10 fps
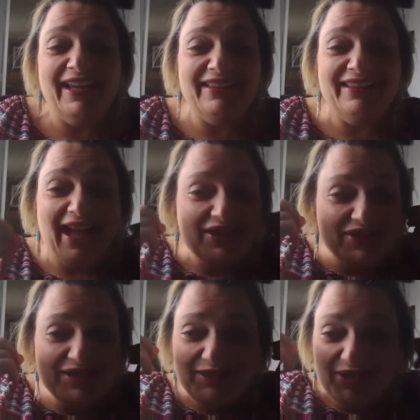And that
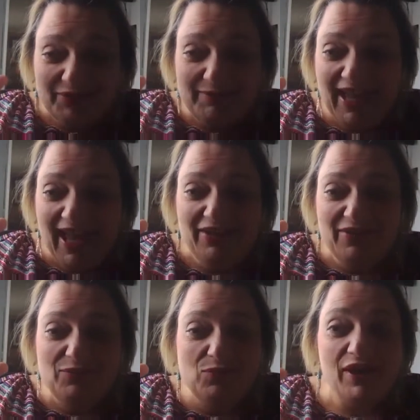just took me out of
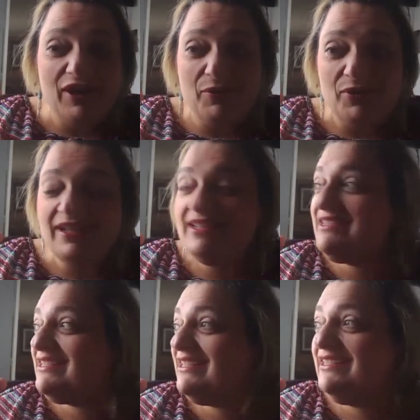where I was.
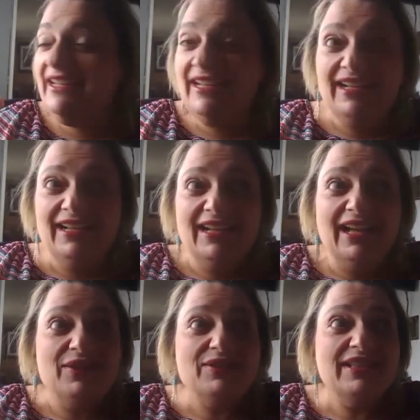And
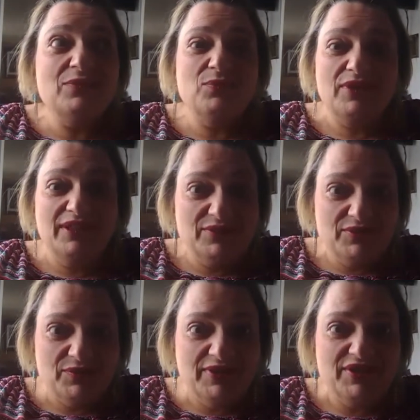I was like, What are you
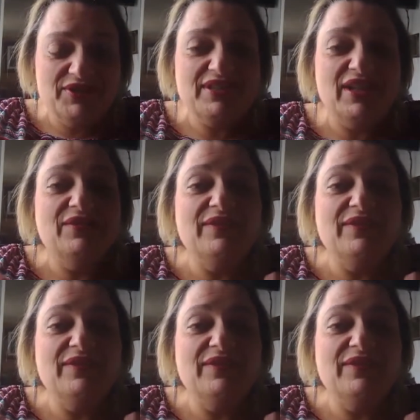doing to yourself?